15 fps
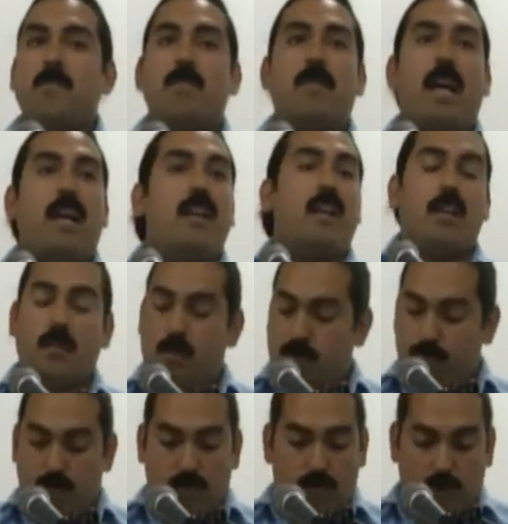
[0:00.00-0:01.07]
mad, it's
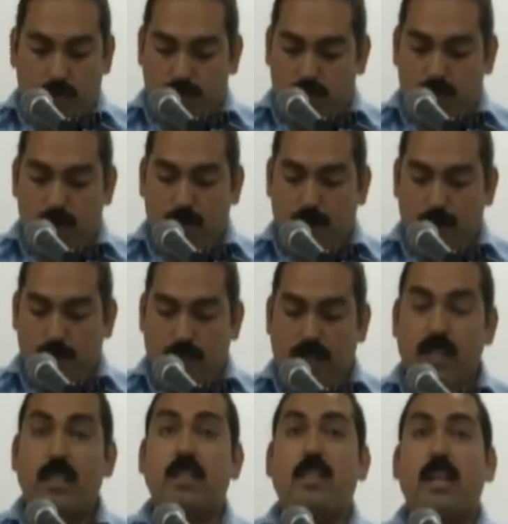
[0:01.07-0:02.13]
brutal
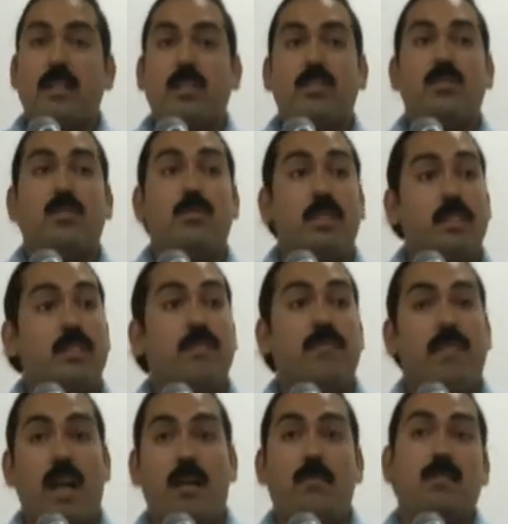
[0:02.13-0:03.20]
repression, and yet the students and
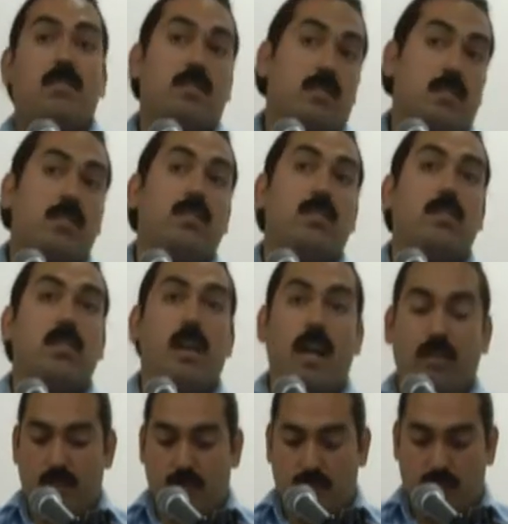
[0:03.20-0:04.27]
families, they're
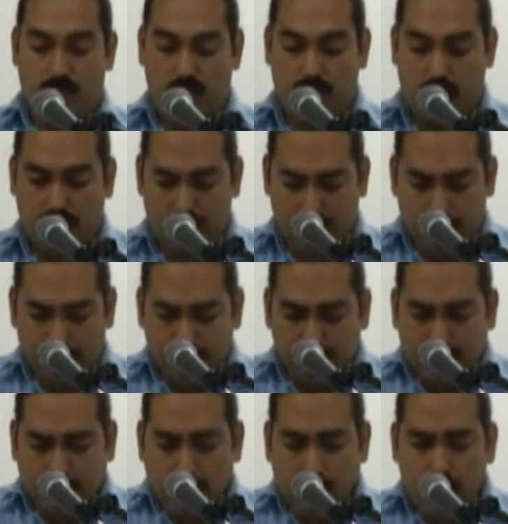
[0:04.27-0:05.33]
there in the streets.
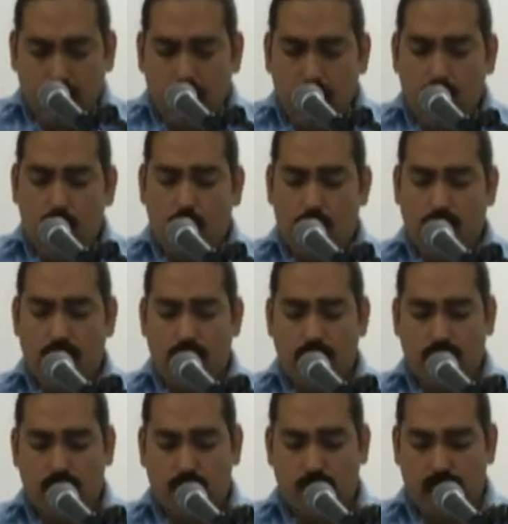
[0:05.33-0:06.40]
Well, much of
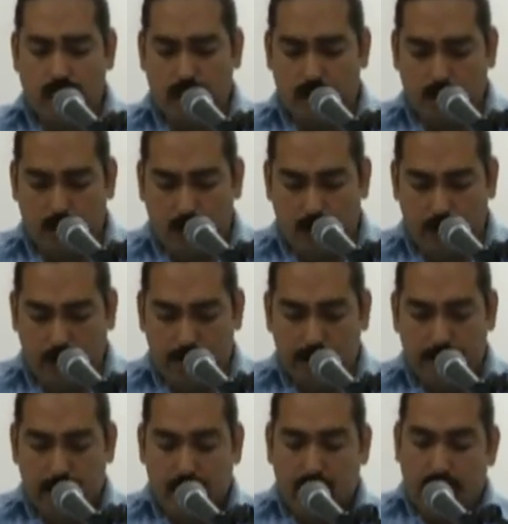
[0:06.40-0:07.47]
the strength of the movement
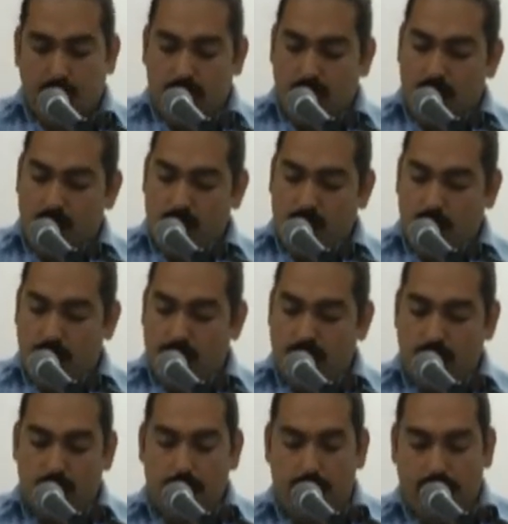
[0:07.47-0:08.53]
comes from its
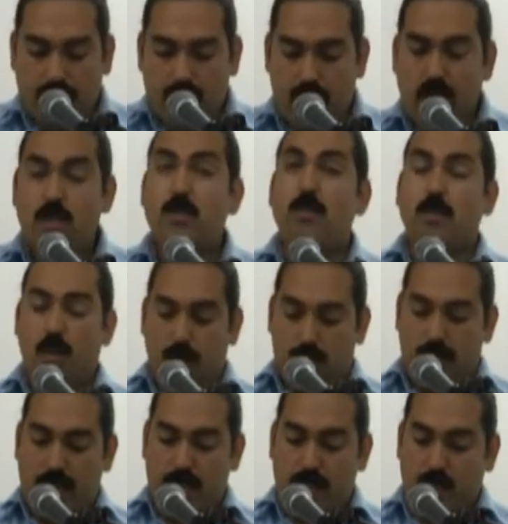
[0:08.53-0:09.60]
capacity to
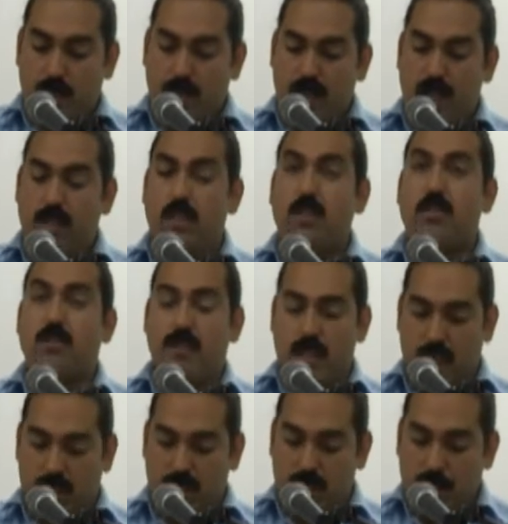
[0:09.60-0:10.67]
mobilize students in the
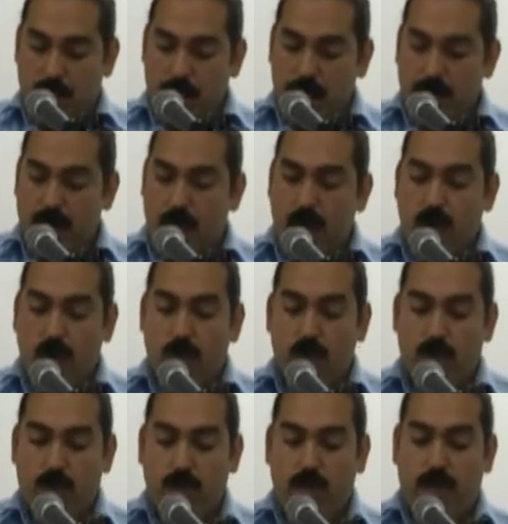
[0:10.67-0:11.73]
streets. They are
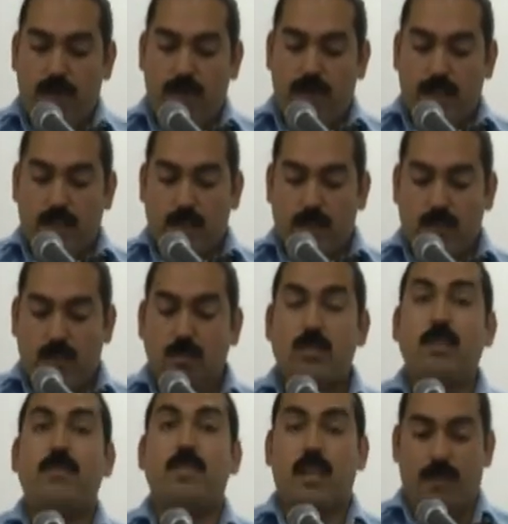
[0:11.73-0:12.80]
known for their effective
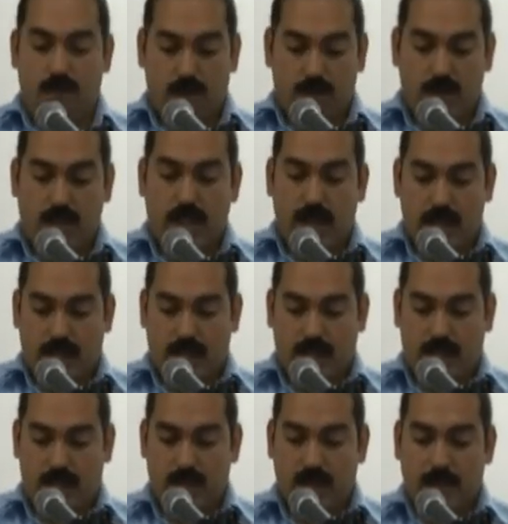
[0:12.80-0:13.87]
use of diverse
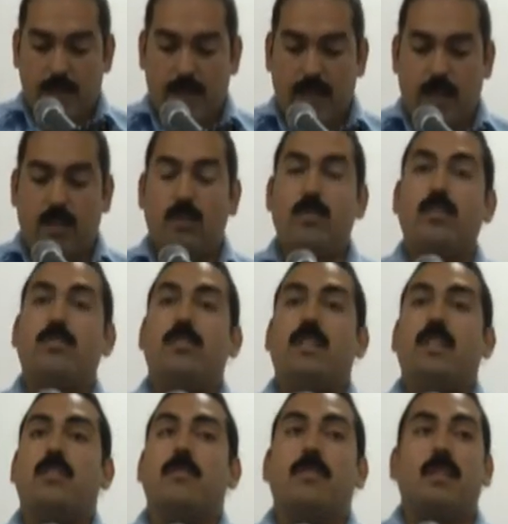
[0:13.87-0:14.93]
tactics in order to
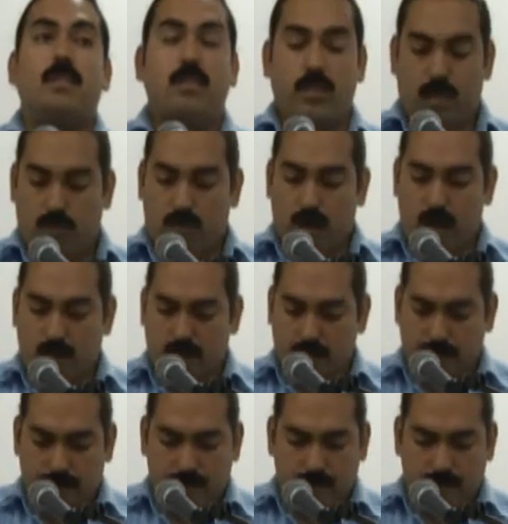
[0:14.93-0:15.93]
get their message across.